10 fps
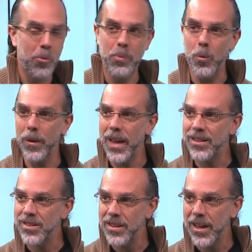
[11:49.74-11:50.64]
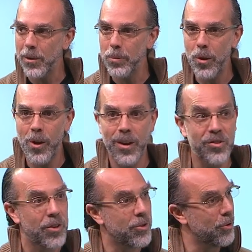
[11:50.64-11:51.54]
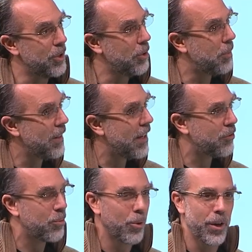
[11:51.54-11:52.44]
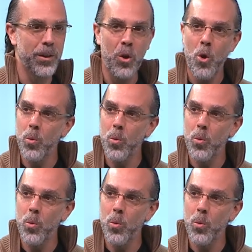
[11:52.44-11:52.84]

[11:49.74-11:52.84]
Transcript: But when they see that applause, they're a little bit less worried.